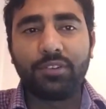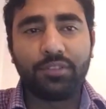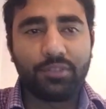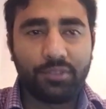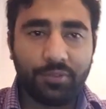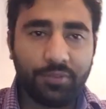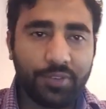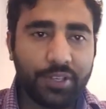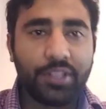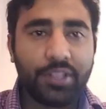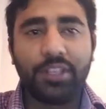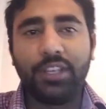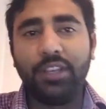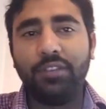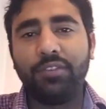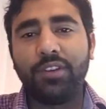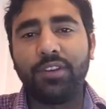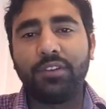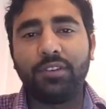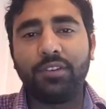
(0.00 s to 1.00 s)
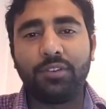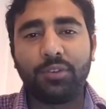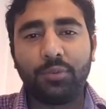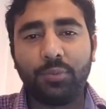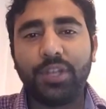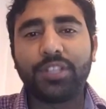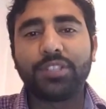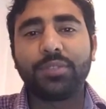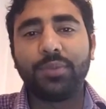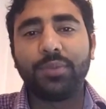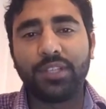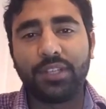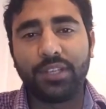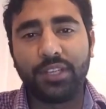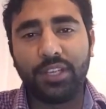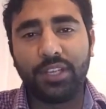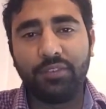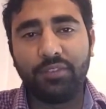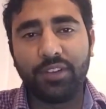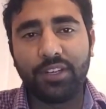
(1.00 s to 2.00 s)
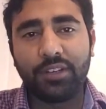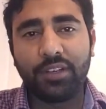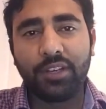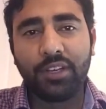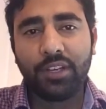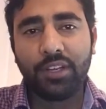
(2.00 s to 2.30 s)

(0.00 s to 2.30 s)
to win an event or to participate in an event.